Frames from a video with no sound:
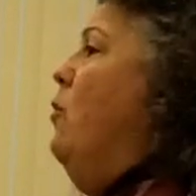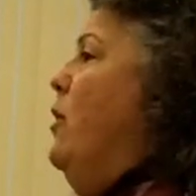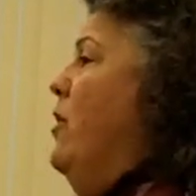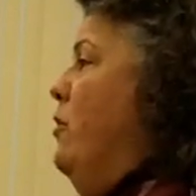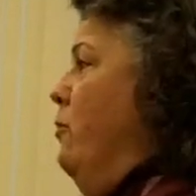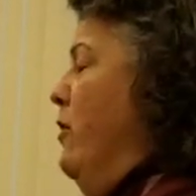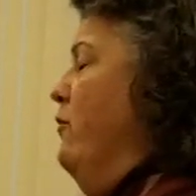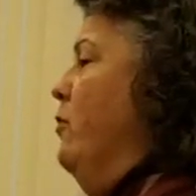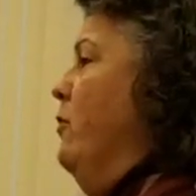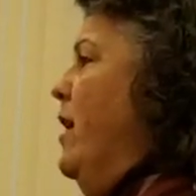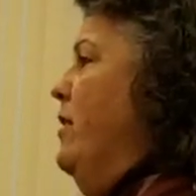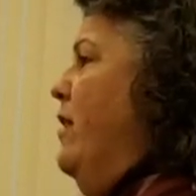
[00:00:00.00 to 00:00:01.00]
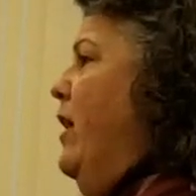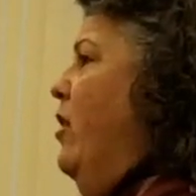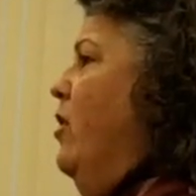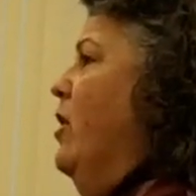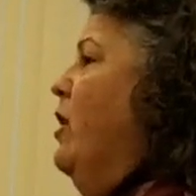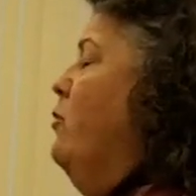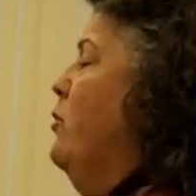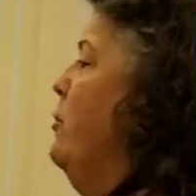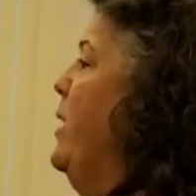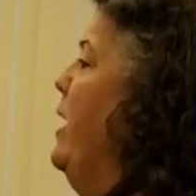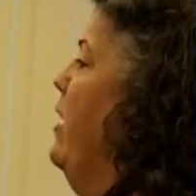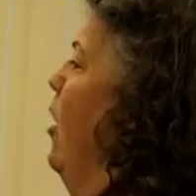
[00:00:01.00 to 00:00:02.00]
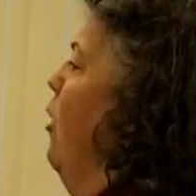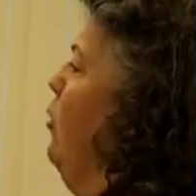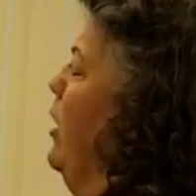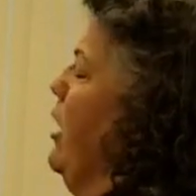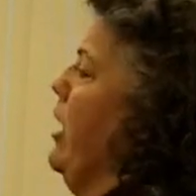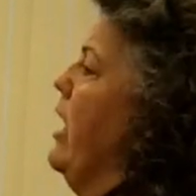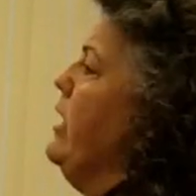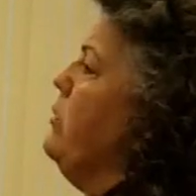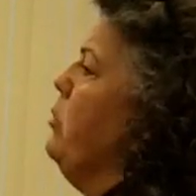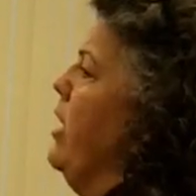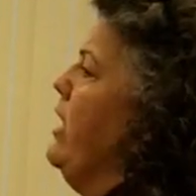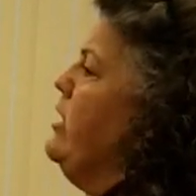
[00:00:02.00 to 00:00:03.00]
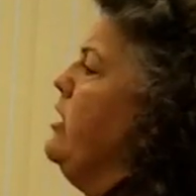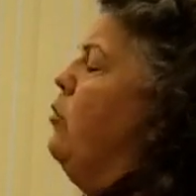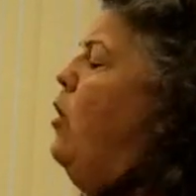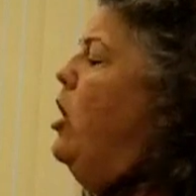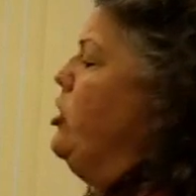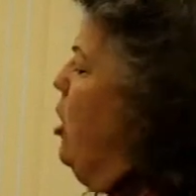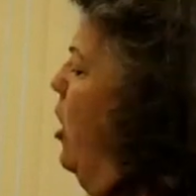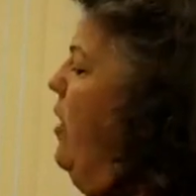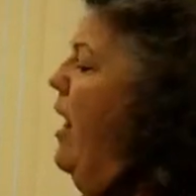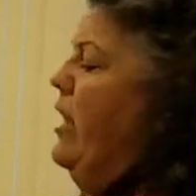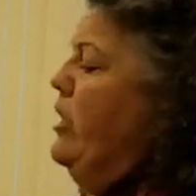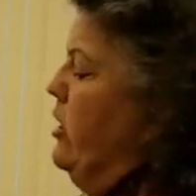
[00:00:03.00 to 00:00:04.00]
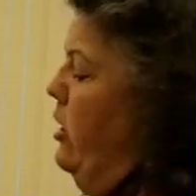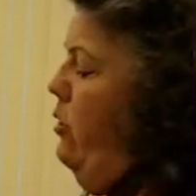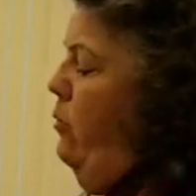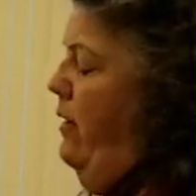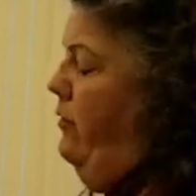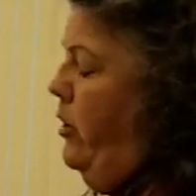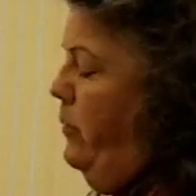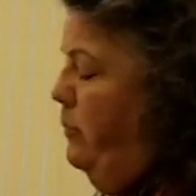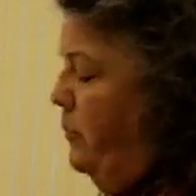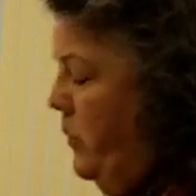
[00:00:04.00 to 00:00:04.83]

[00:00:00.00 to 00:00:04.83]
With the river right there, it would be a really nice place to wash all that into the river.